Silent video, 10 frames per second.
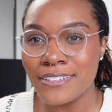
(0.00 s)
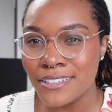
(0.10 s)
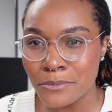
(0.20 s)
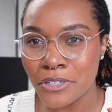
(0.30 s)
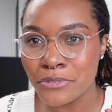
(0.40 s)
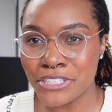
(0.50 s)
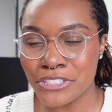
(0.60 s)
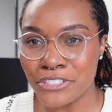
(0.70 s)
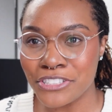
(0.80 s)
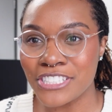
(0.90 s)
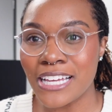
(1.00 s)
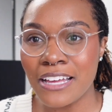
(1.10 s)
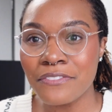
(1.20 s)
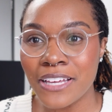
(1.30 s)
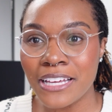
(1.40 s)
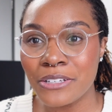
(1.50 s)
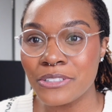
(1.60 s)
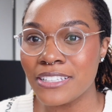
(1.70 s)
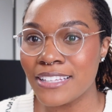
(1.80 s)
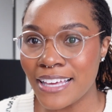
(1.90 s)
in my research, I
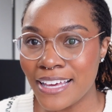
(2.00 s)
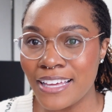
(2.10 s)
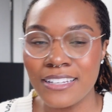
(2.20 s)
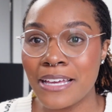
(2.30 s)
found that